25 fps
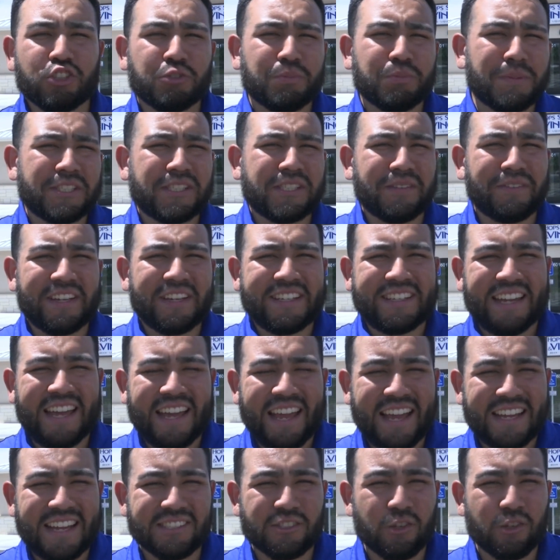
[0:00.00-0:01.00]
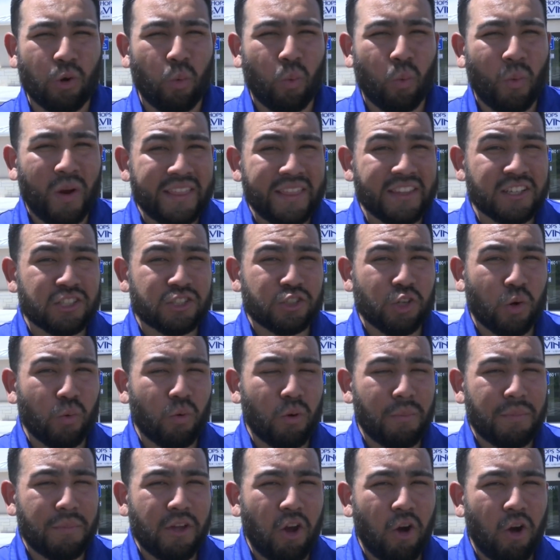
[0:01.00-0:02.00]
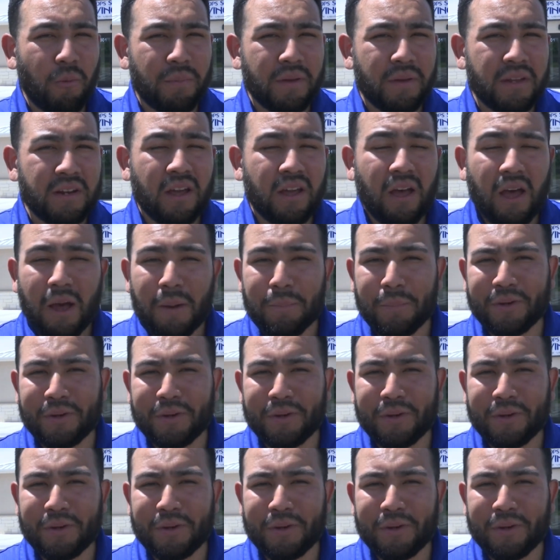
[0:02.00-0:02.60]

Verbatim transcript: specific date as to when the store will be open,